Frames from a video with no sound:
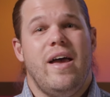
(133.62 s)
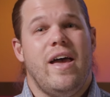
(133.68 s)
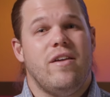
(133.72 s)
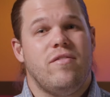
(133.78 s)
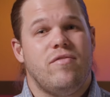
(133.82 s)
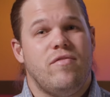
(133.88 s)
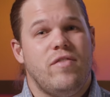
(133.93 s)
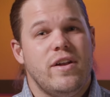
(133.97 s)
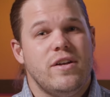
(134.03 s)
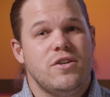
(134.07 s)

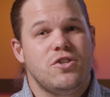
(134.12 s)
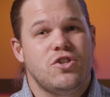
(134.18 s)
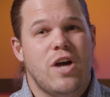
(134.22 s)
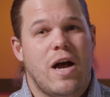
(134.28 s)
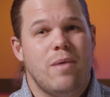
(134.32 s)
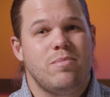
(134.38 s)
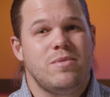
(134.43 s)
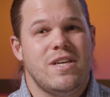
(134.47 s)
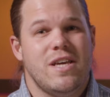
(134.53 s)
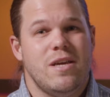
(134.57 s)
and finish
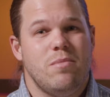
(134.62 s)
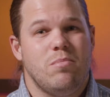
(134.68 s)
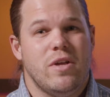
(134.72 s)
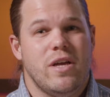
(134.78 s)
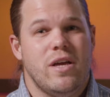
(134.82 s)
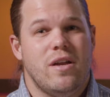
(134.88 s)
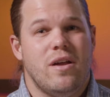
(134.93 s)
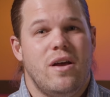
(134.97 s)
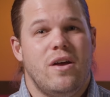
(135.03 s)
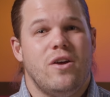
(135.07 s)
shop team
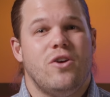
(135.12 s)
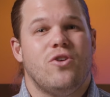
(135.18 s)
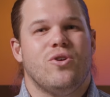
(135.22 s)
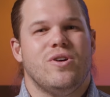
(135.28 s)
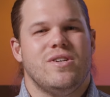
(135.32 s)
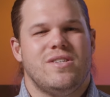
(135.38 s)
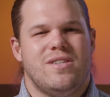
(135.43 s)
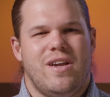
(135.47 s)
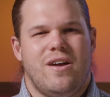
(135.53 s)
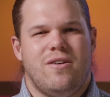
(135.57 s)
lead
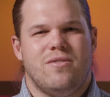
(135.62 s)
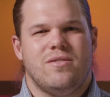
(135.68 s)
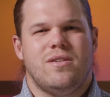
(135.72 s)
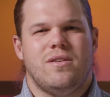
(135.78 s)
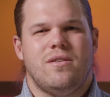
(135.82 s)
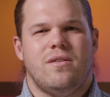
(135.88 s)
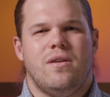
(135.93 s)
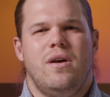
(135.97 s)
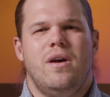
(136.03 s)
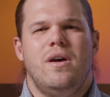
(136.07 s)
Chris
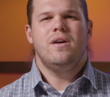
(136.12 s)
Nelson